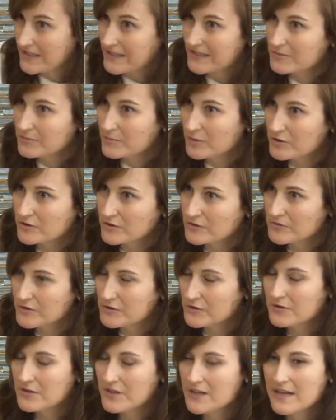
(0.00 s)
the legal point of
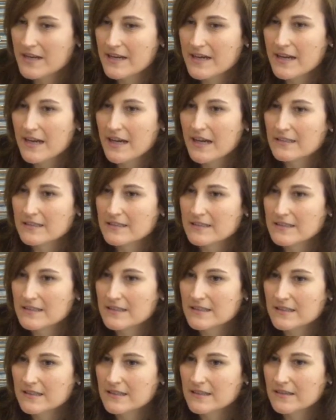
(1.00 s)
view. And
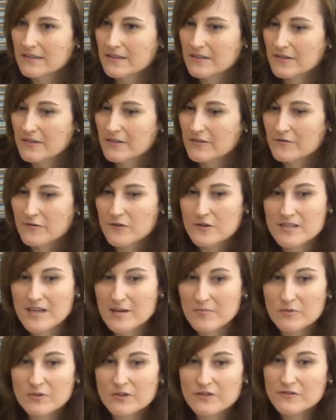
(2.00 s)
for
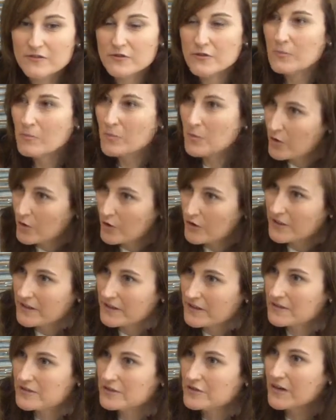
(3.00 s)
example, if you employ,
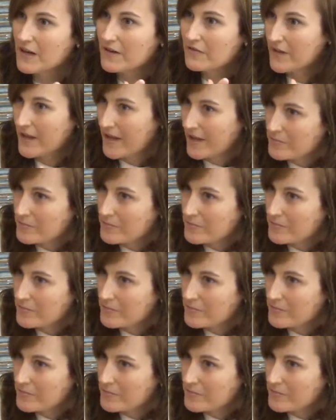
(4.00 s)
you have